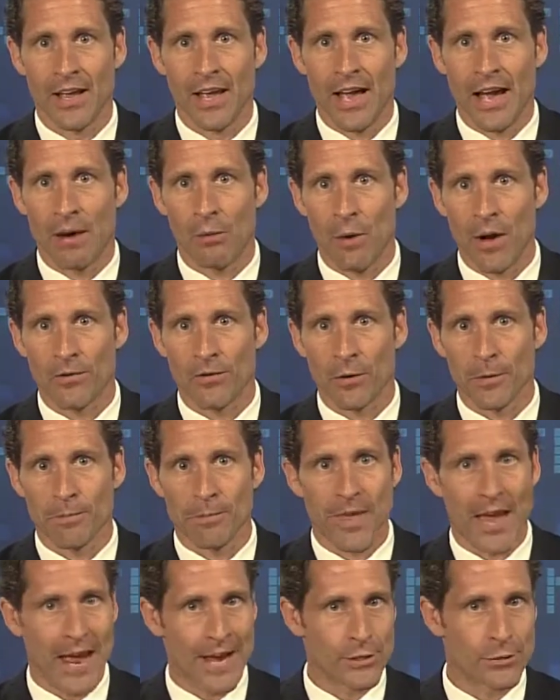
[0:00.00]
However,
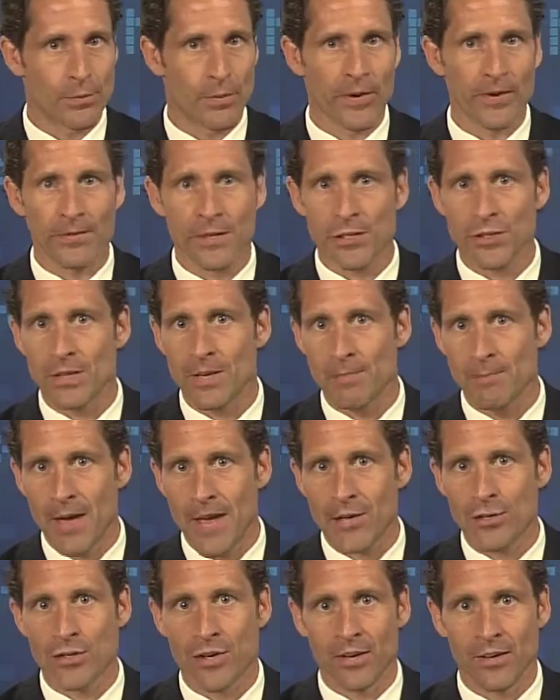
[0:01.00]
as previously
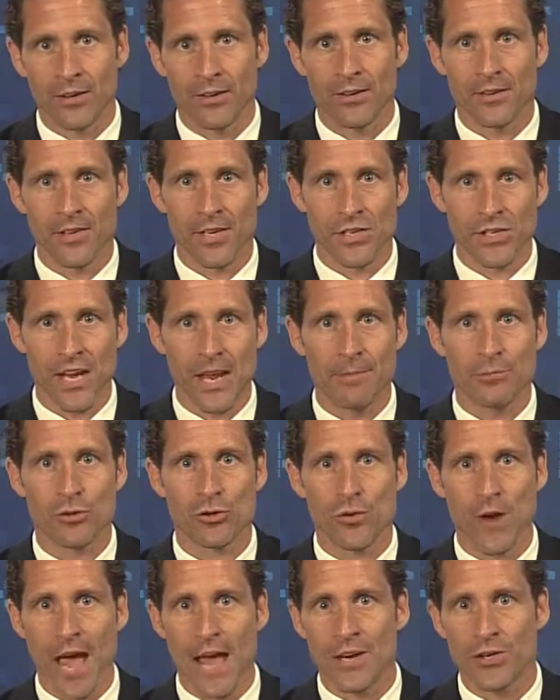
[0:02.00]
mentioned, the same
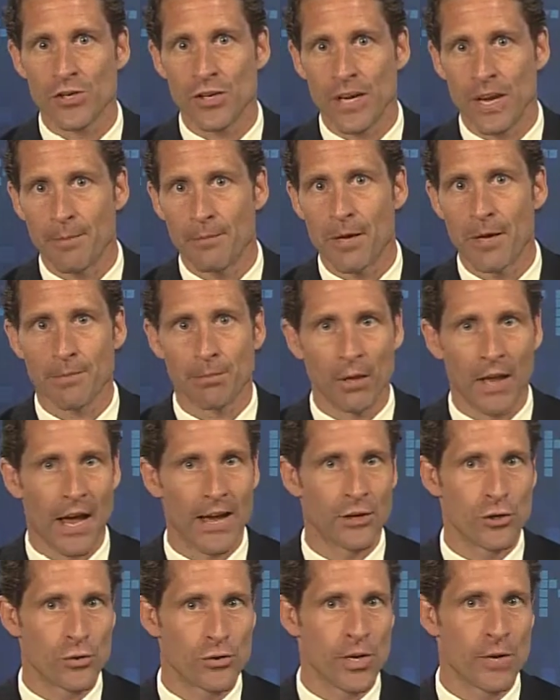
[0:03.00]
strategy can be
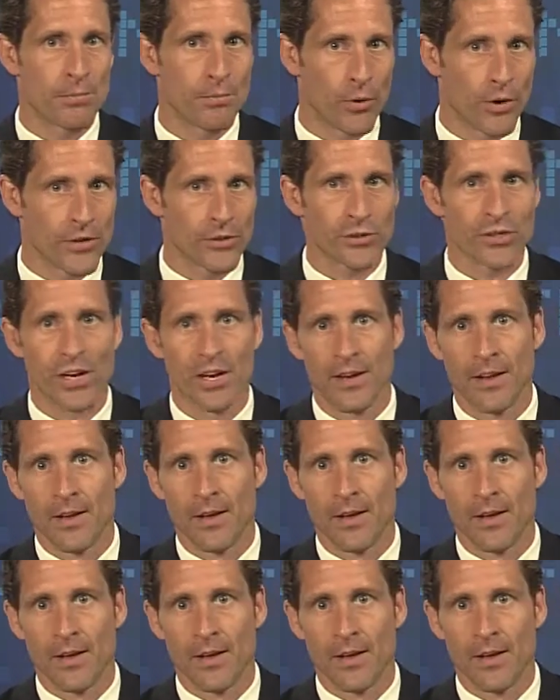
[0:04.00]
applied using puts,